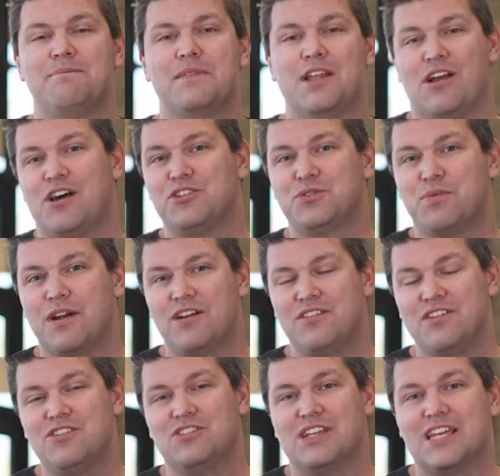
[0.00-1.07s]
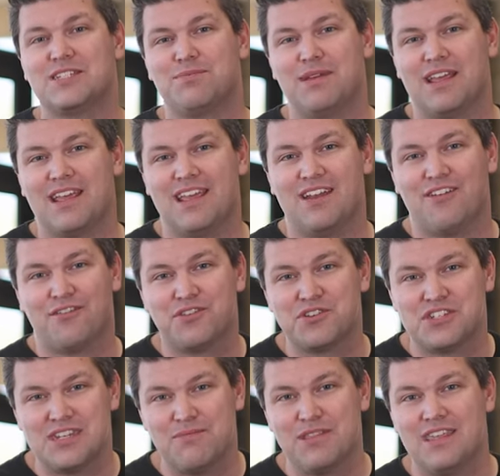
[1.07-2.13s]
You know, elsewhere in the New Testament, in 1
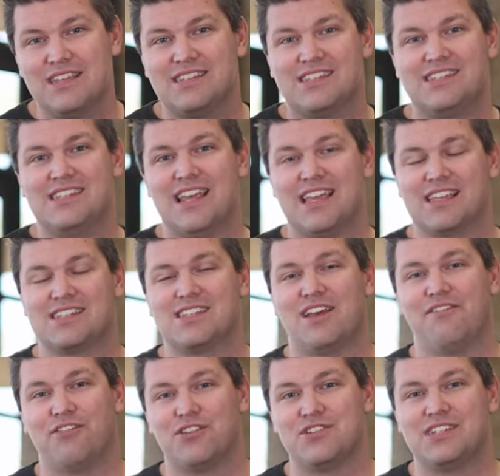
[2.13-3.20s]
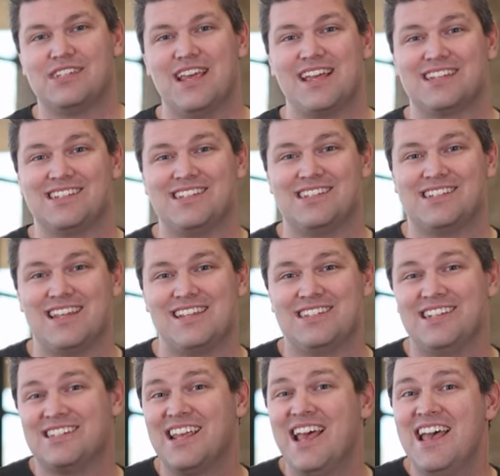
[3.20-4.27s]
Timothy 6, verse 6, it says
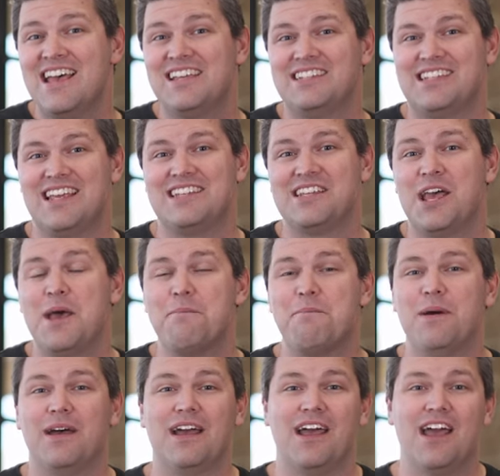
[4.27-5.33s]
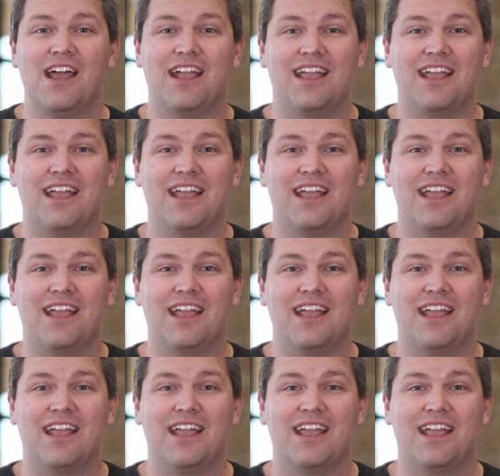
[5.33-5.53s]
this, it says, but